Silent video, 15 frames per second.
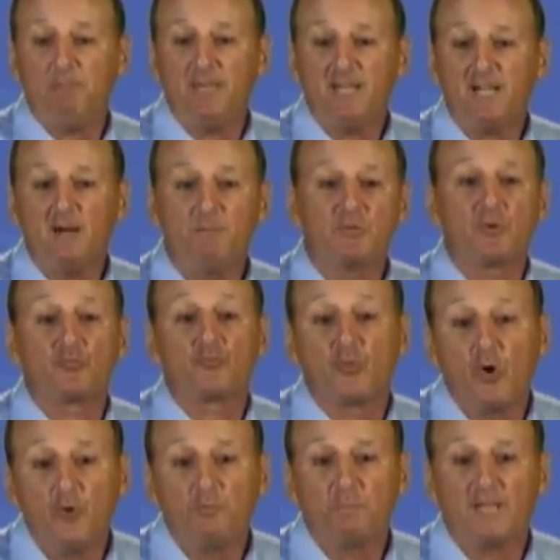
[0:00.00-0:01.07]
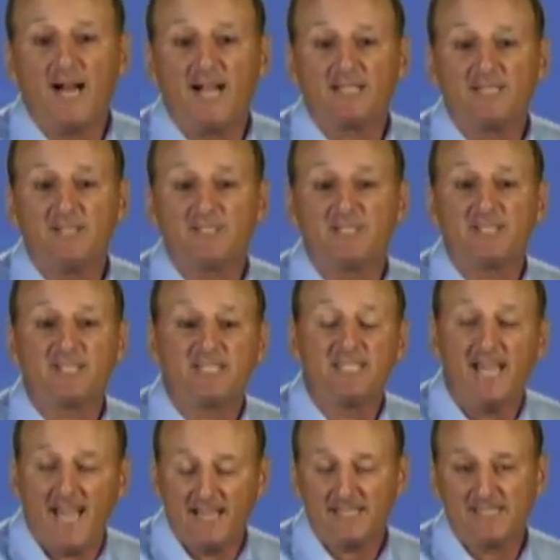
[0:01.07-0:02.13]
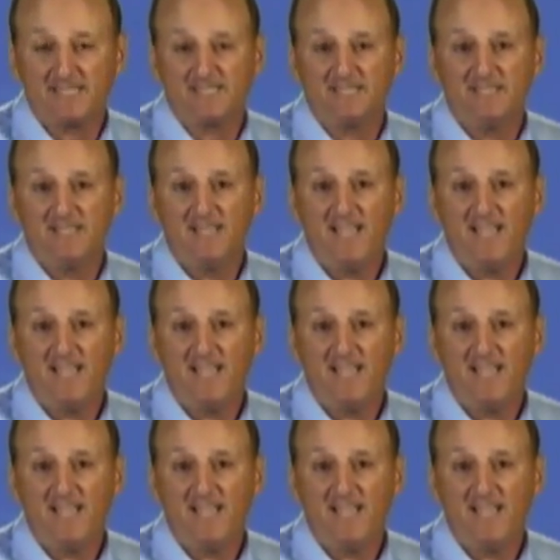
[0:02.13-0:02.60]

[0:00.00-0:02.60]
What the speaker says: becomes a roadblock to success.